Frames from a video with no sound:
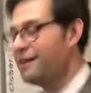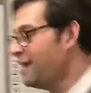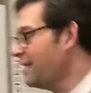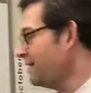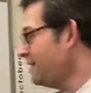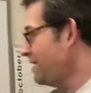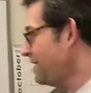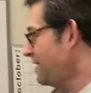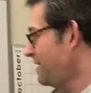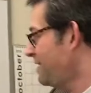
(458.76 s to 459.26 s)

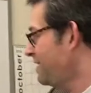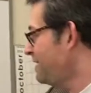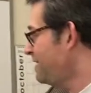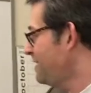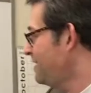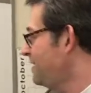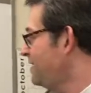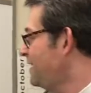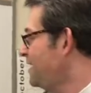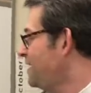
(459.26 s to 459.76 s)
it,
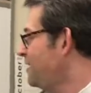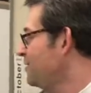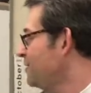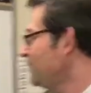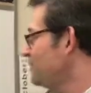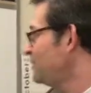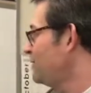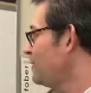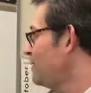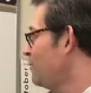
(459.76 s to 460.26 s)
it
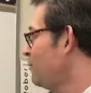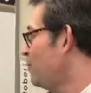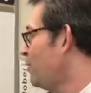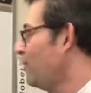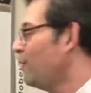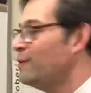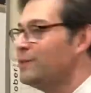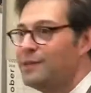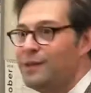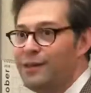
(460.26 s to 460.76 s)
adheres to the
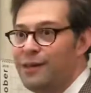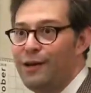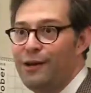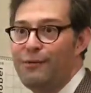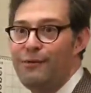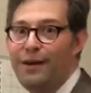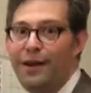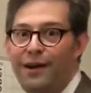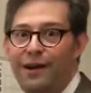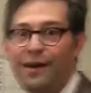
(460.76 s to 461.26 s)
walls of the
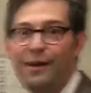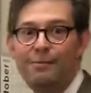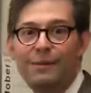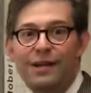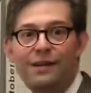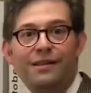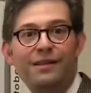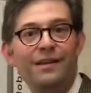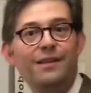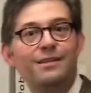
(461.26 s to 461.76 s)
aquarium
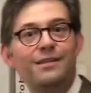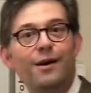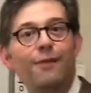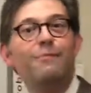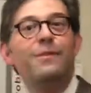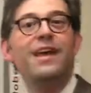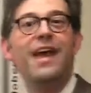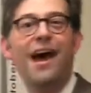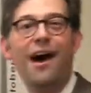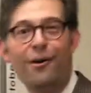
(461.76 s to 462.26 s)
and cleans
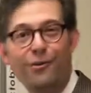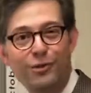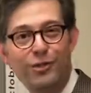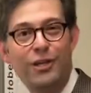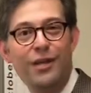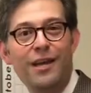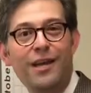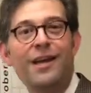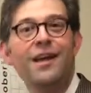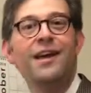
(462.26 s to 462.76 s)
off the
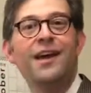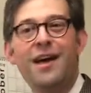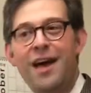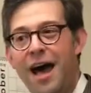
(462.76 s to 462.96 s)
algae.